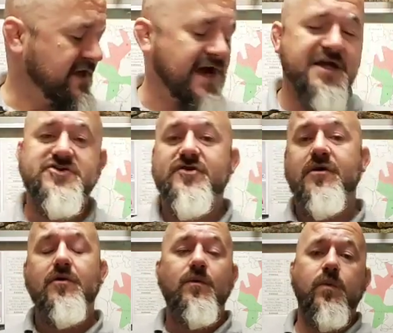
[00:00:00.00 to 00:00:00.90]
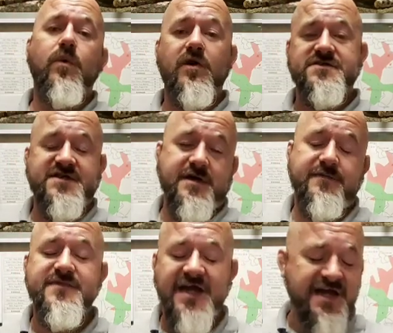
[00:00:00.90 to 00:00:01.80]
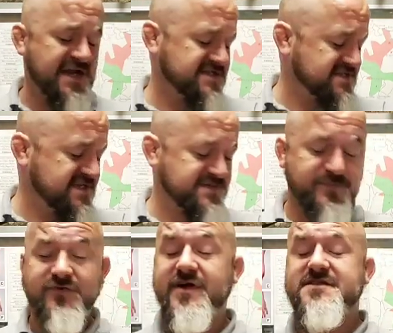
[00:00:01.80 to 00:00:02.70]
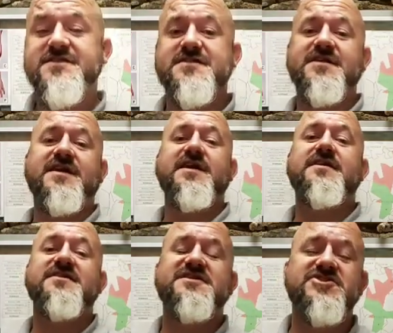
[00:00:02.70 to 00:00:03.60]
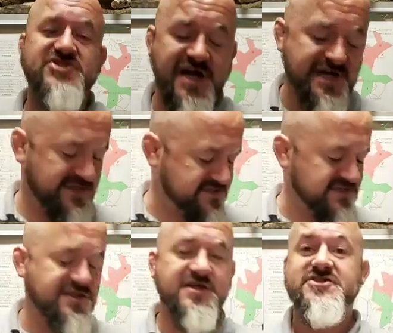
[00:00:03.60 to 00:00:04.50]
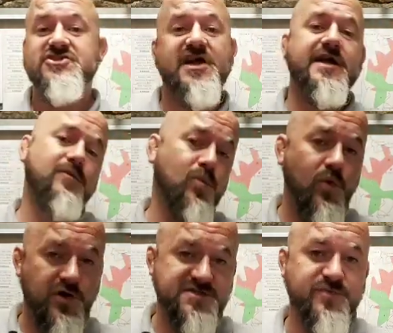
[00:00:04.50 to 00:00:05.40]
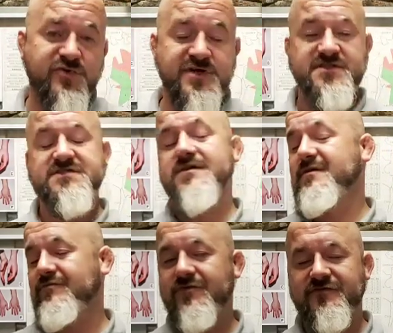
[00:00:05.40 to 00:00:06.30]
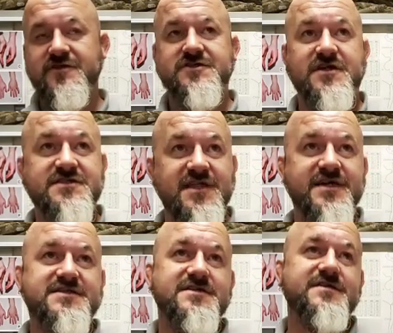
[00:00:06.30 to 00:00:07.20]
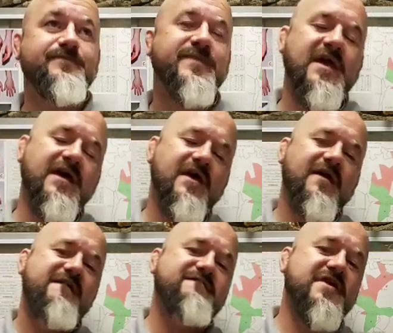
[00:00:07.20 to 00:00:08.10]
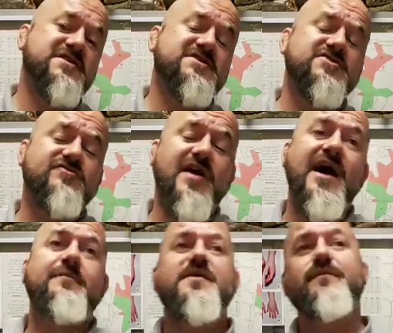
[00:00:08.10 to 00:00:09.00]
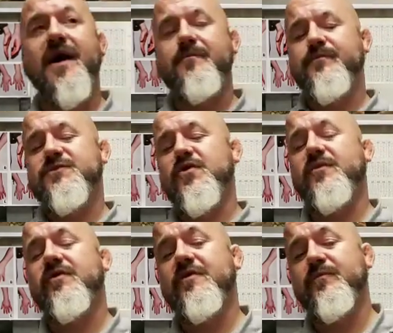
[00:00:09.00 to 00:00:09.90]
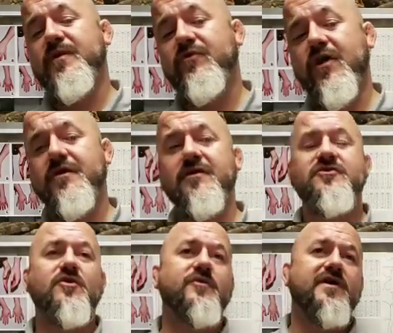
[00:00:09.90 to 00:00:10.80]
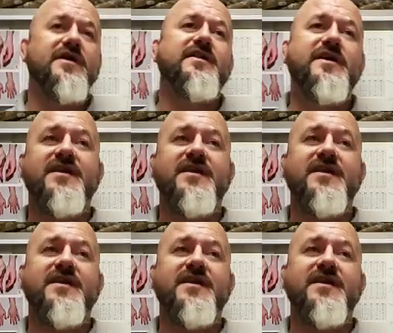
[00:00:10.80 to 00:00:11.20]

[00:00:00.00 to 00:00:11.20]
Hydro, water. Dynastes, prince. Gigas, giant. The giant water prince, roughly translated. First described by Dumeril Bibron and Dumeril